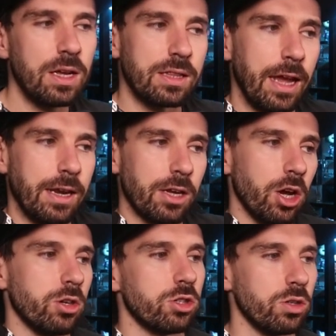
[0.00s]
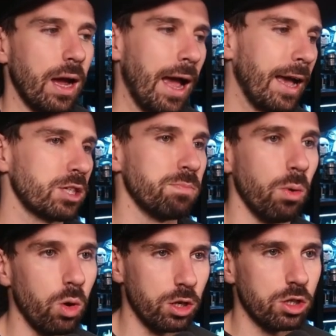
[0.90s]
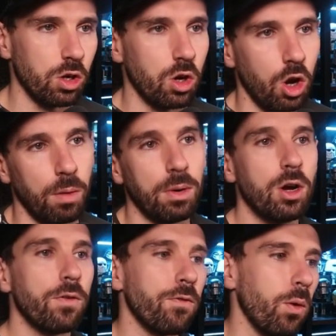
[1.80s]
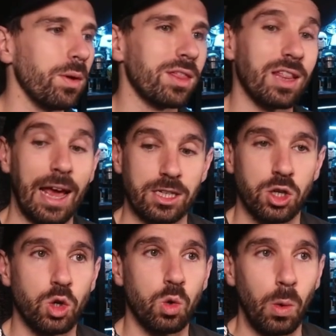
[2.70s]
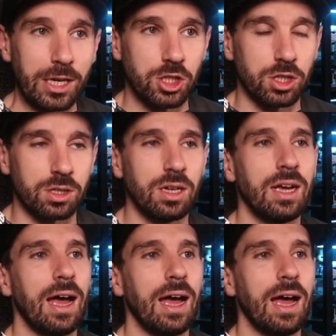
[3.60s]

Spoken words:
then go to ashborland.com/question,